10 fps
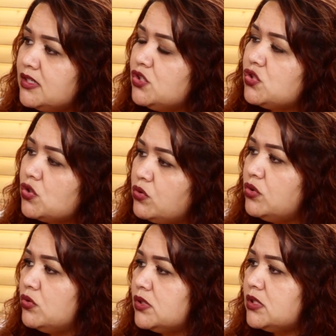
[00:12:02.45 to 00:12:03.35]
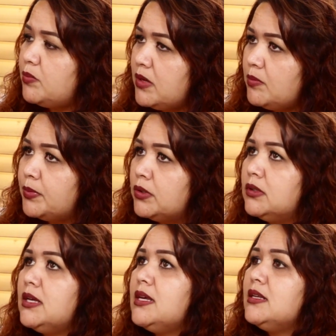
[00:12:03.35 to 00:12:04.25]
He's so used to
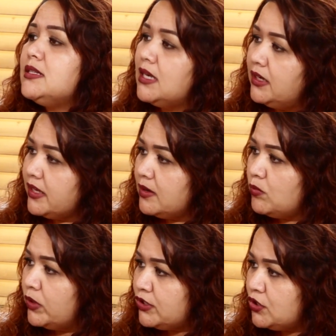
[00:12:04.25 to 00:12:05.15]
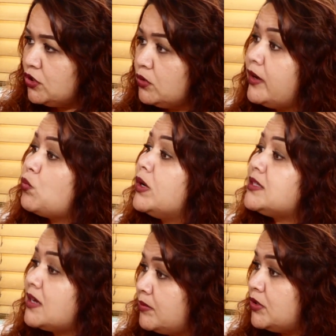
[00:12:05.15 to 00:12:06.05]
people telling him what to do and what
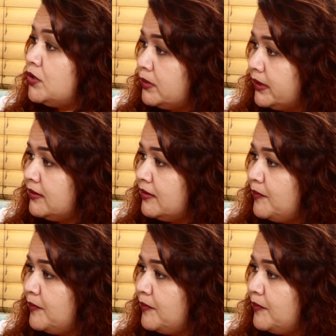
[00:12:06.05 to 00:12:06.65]
time to do it.